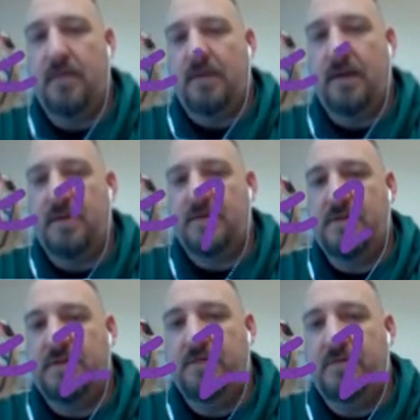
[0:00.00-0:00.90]
gets
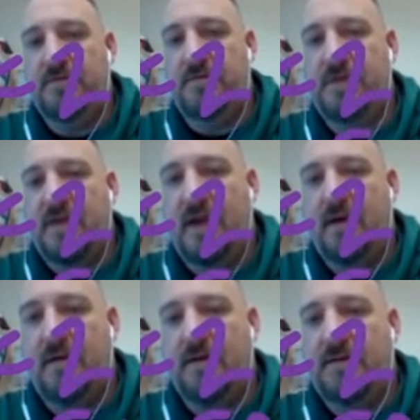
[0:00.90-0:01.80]
2
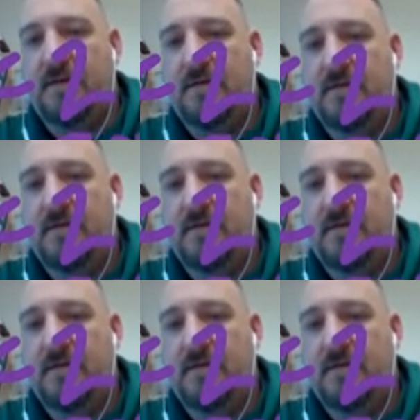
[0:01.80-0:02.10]
senators.